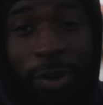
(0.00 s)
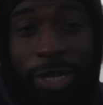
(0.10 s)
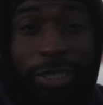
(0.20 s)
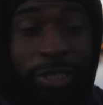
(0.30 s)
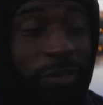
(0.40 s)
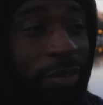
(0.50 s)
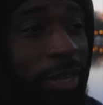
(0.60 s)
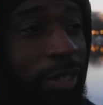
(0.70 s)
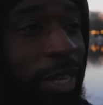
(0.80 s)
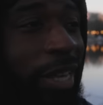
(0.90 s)
to watch the
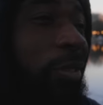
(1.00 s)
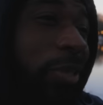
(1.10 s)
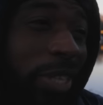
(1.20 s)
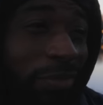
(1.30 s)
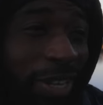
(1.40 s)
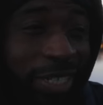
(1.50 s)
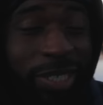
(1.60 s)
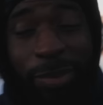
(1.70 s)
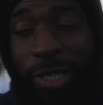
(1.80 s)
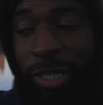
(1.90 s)
sunrise. I like doing stuff like
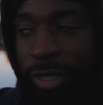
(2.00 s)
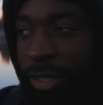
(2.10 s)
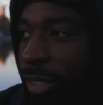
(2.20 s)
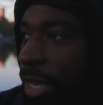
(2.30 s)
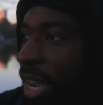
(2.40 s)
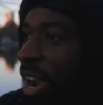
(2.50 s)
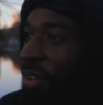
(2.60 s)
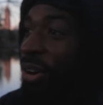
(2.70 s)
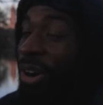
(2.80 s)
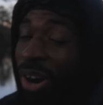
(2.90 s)
this because
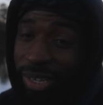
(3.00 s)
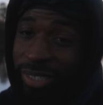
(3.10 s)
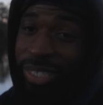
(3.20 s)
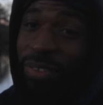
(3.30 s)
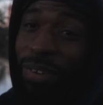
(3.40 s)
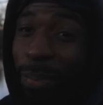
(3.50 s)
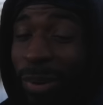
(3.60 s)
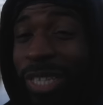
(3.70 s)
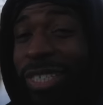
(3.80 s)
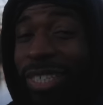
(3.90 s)
regardless if I
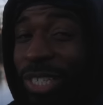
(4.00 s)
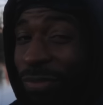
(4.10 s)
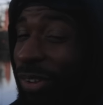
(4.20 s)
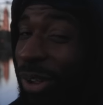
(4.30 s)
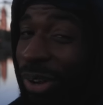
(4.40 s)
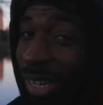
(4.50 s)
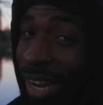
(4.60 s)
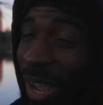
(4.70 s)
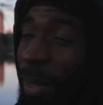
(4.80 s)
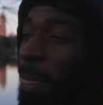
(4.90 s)
put this in this vlog or
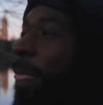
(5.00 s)
not,